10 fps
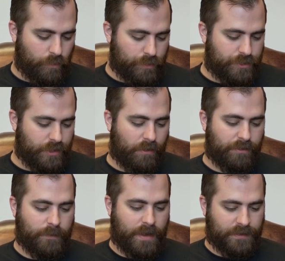which
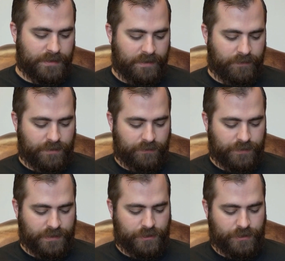talks about David's
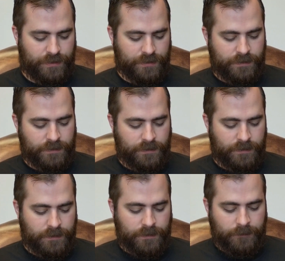afflictions
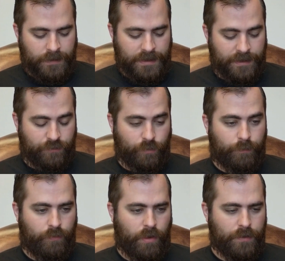and his
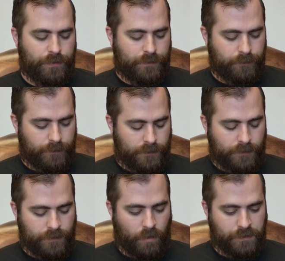reproach.
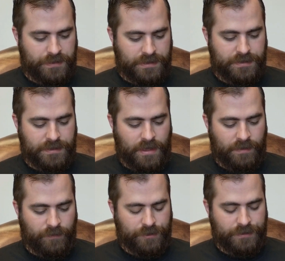Psalm
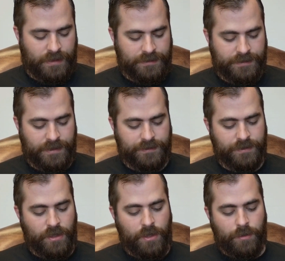69 verse 9
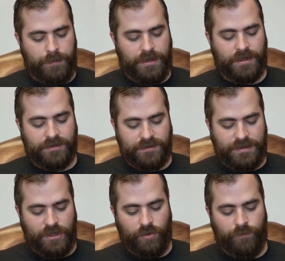says, because
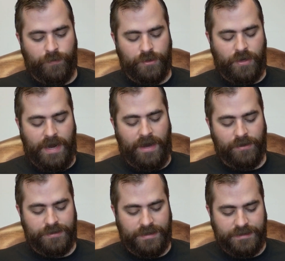zeal for your
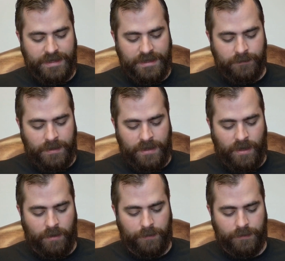house has eaten me
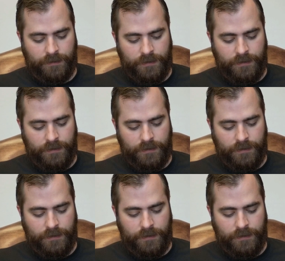up,